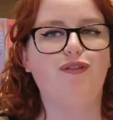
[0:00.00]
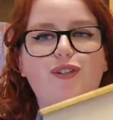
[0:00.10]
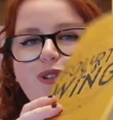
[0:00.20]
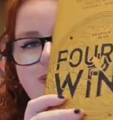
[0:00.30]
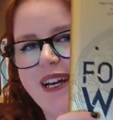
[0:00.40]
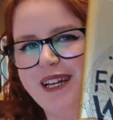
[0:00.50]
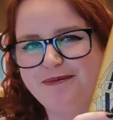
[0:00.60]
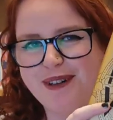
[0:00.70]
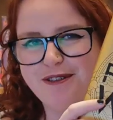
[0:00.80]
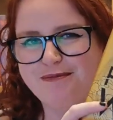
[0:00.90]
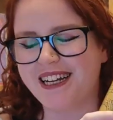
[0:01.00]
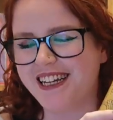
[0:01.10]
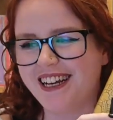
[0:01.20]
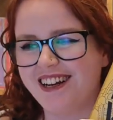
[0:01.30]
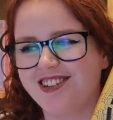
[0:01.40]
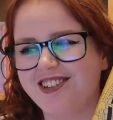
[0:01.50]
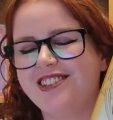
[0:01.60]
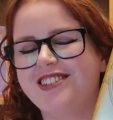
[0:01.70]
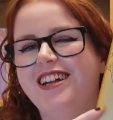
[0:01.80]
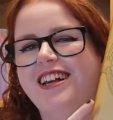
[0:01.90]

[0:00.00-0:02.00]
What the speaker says: Fourth Wing by Rebecca Yarros.